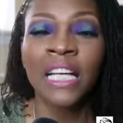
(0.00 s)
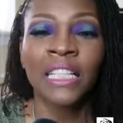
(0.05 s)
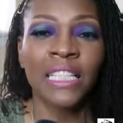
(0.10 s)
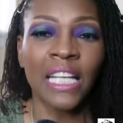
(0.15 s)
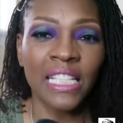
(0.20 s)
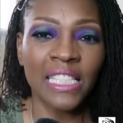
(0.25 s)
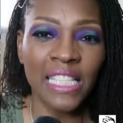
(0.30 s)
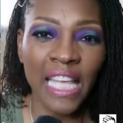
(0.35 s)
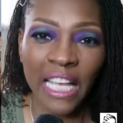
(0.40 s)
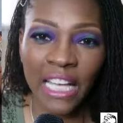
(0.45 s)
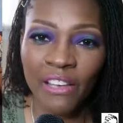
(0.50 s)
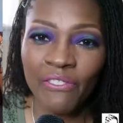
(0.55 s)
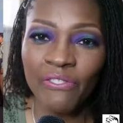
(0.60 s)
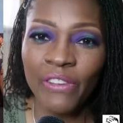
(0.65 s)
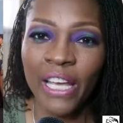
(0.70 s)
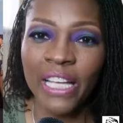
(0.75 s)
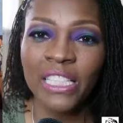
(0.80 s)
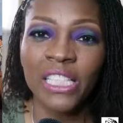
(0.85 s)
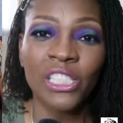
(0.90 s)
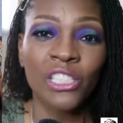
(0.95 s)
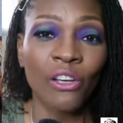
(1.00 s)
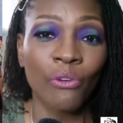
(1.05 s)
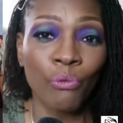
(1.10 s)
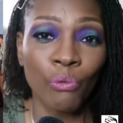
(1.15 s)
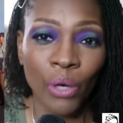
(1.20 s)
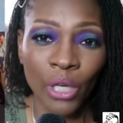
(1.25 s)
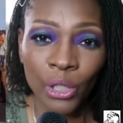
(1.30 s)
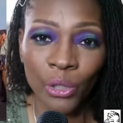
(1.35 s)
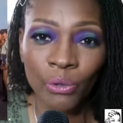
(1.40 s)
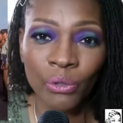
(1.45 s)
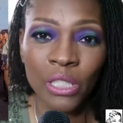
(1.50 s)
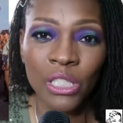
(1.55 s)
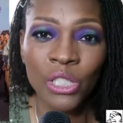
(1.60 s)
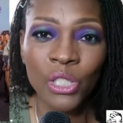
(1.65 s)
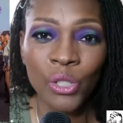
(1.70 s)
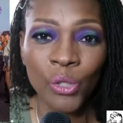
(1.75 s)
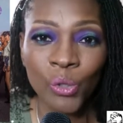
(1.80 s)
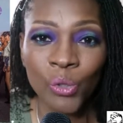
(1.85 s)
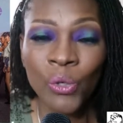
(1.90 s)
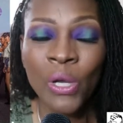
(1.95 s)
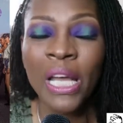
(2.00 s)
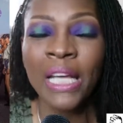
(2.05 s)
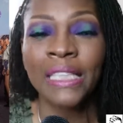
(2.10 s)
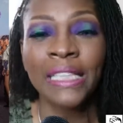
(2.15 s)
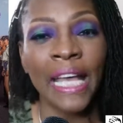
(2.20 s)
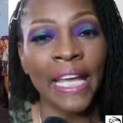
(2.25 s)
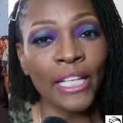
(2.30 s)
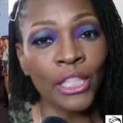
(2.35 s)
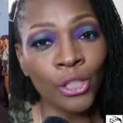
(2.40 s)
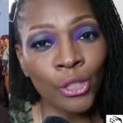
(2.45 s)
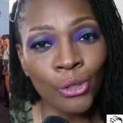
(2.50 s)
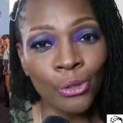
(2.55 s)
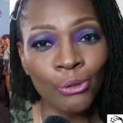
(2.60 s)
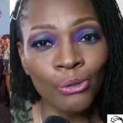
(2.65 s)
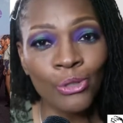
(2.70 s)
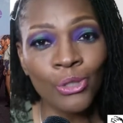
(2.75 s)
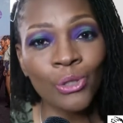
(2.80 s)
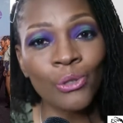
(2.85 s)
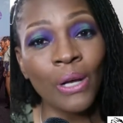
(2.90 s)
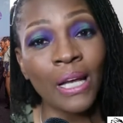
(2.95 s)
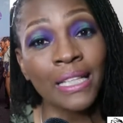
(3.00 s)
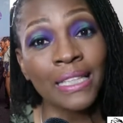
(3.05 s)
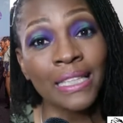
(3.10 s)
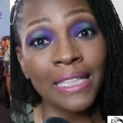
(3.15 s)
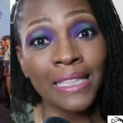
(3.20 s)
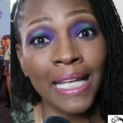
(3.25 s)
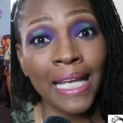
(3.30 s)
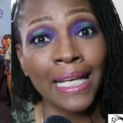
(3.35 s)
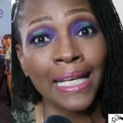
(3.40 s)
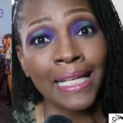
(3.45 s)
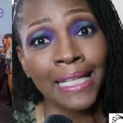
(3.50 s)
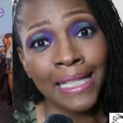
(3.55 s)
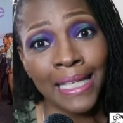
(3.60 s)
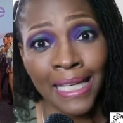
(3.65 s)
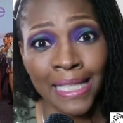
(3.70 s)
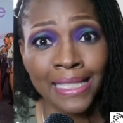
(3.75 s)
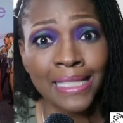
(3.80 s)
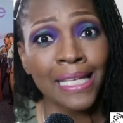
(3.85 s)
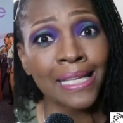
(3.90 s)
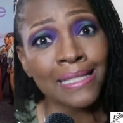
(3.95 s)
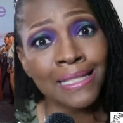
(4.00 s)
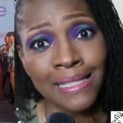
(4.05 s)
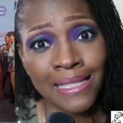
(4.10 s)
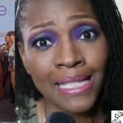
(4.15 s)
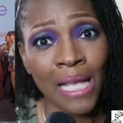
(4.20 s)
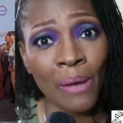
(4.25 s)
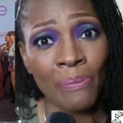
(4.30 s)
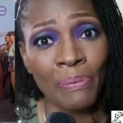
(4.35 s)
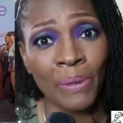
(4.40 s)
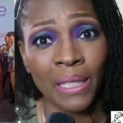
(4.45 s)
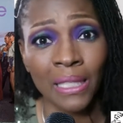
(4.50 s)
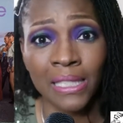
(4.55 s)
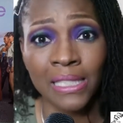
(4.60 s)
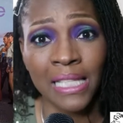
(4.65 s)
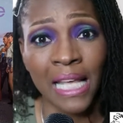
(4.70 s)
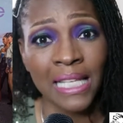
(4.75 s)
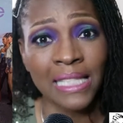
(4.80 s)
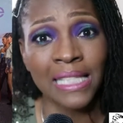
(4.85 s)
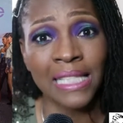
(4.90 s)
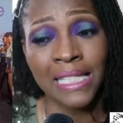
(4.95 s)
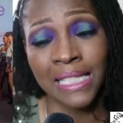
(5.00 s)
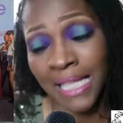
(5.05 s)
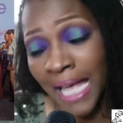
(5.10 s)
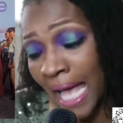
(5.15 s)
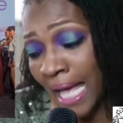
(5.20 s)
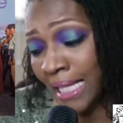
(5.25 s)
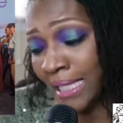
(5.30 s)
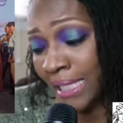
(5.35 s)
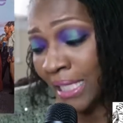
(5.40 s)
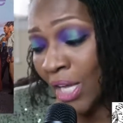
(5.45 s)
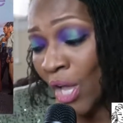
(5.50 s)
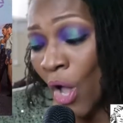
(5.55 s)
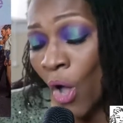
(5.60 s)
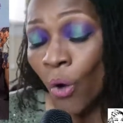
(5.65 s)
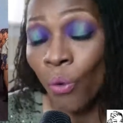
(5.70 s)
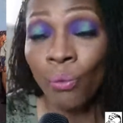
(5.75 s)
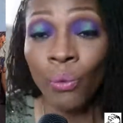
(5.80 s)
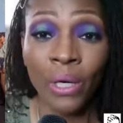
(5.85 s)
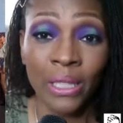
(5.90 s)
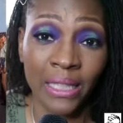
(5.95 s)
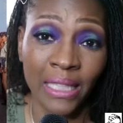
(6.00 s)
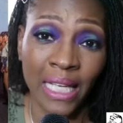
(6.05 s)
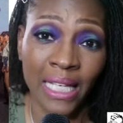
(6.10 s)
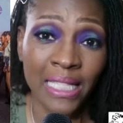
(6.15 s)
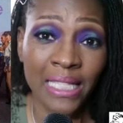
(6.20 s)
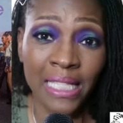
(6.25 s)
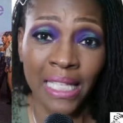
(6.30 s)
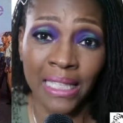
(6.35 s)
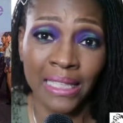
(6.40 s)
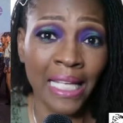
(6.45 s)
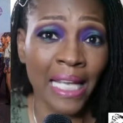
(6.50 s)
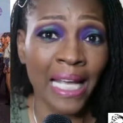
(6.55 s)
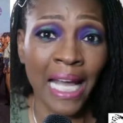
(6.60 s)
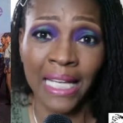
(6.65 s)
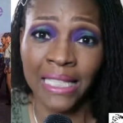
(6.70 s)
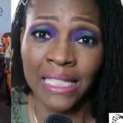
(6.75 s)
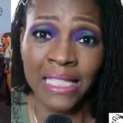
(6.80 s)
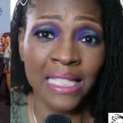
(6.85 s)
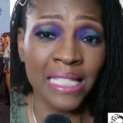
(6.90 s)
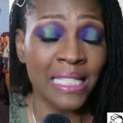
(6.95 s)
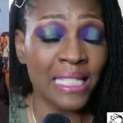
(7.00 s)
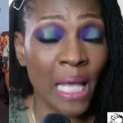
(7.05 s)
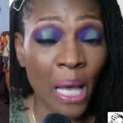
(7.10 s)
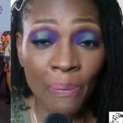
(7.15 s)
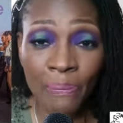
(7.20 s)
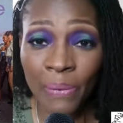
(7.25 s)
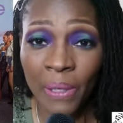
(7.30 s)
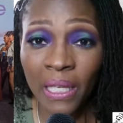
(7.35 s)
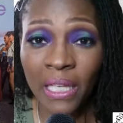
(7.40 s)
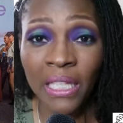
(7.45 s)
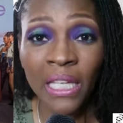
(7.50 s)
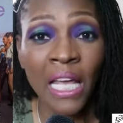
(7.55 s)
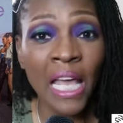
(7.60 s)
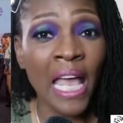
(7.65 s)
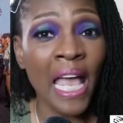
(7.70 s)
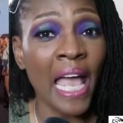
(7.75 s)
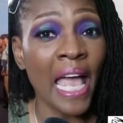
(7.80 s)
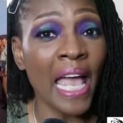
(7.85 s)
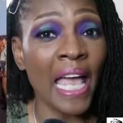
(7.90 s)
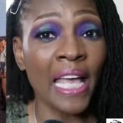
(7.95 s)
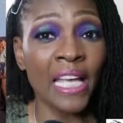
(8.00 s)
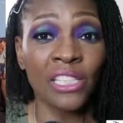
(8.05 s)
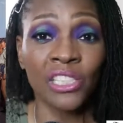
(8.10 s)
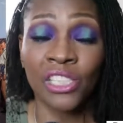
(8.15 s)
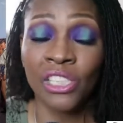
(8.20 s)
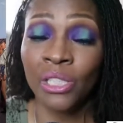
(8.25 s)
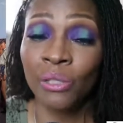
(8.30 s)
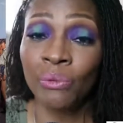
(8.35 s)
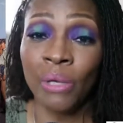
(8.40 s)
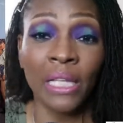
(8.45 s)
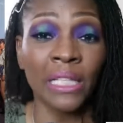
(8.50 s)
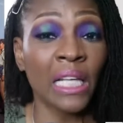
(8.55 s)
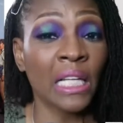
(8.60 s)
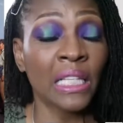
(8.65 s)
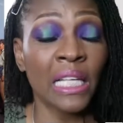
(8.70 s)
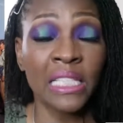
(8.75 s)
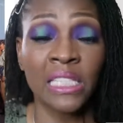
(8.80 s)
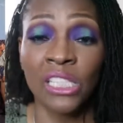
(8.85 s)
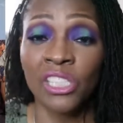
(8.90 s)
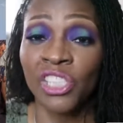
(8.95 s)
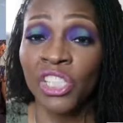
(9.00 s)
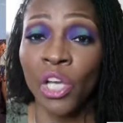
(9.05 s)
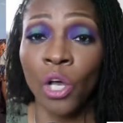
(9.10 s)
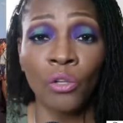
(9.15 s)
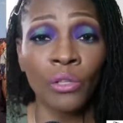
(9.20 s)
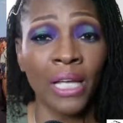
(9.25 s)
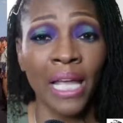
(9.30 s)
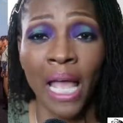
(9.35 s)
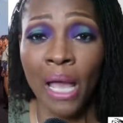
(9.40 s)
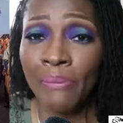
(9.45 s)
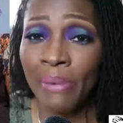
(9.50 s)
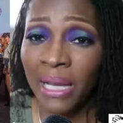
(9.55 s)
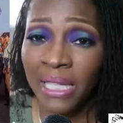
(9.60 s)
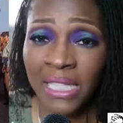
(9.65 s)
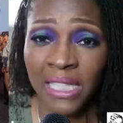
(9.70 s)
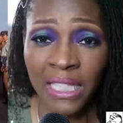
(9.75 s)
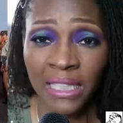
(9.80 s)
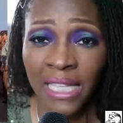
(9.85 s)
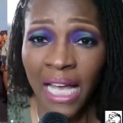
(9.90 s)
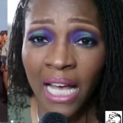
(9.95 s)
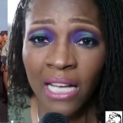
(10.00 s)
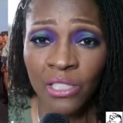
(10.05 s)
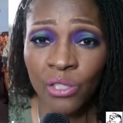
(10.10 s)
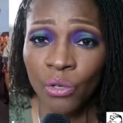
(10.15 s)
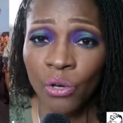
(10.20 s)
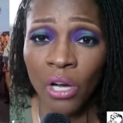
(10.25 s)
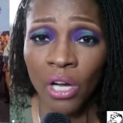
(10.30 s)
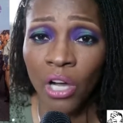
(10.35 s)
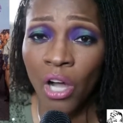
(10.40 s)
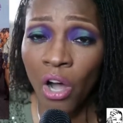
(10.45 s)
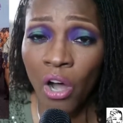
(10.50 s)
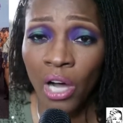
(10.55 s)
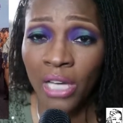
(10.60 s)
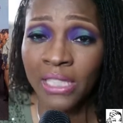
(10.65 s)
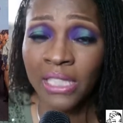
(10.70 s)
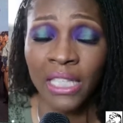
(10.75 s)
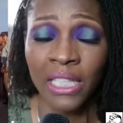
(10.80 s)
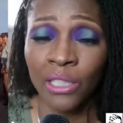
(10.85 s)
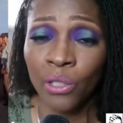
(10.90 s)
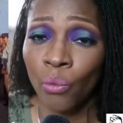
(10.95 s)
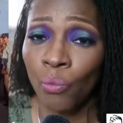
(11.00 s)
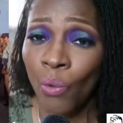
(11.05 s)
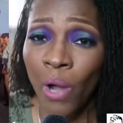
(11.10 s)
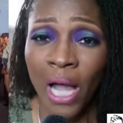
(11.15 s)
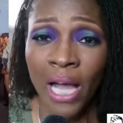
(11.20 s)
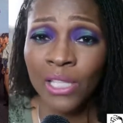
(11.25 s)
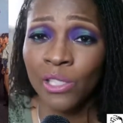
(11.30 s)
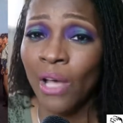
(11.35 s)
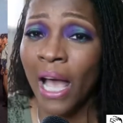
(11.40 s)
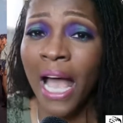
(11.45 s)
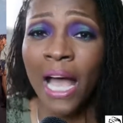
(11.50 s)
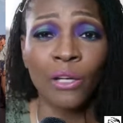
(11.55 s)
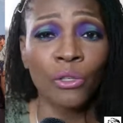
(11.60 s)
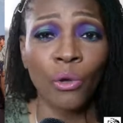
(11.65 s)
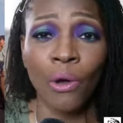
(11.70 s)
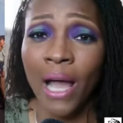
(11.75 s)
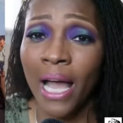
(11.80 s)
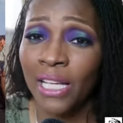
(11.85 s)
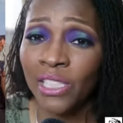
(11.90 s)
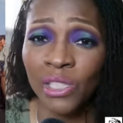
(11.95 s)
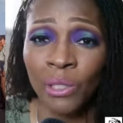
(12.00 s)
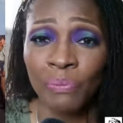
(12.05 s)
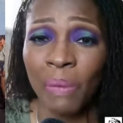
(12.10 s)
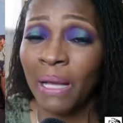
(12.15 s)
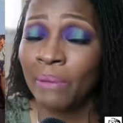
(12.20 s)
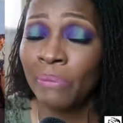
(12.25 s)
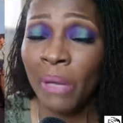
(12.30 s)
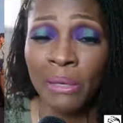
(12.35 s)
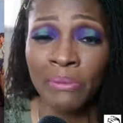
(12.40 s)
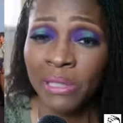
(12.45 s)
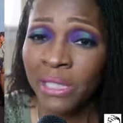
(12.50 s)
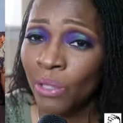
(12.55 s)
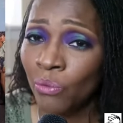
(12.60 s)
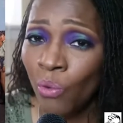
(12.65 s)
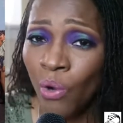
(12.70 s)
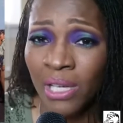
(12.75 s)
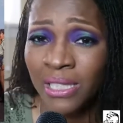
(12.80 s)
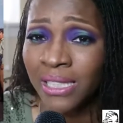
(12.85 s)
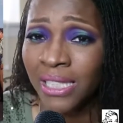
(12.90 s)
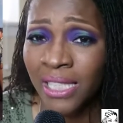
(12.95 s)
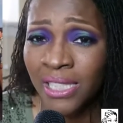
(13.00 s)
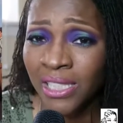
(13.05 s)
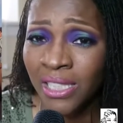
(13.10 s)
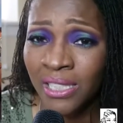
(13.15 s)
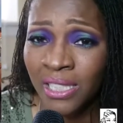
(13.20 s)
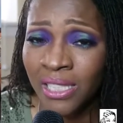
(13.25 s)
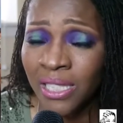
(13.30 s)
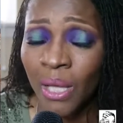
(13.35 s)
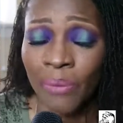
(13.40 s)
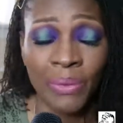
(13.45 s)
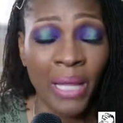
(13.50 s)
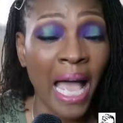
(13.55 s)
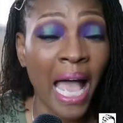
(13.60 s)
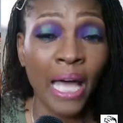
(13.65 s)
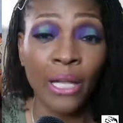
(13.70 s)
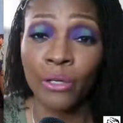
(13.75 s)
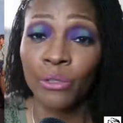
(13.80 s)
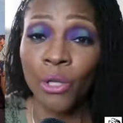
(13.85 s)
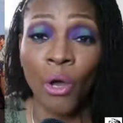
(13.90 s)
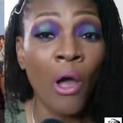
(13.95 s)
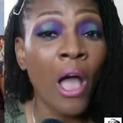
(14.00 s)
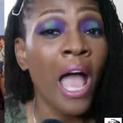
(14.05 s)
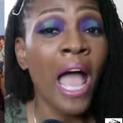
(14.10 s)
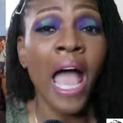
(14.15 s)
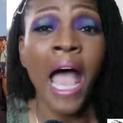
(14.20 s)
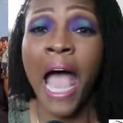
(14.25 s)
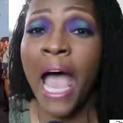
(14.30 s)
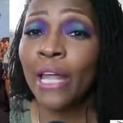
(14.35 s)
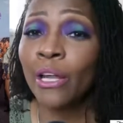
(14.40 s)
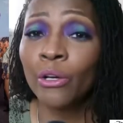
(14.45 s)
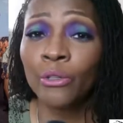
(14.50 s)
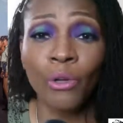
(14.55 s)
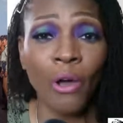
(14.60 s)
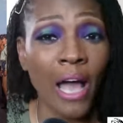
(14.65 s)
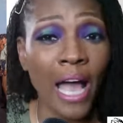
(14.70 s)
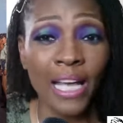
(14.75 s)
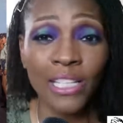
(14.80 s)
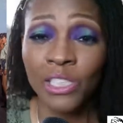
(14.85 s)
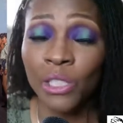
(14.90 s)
They take advantage of what you can do. They use you, and then they get to step in, because that's exactly what they did. They got to step in, and then listen, she only had about $10 on her card to get the wine. So I don't know how she paid. Maybe she washed dishes or something. I don't know. I don't know how she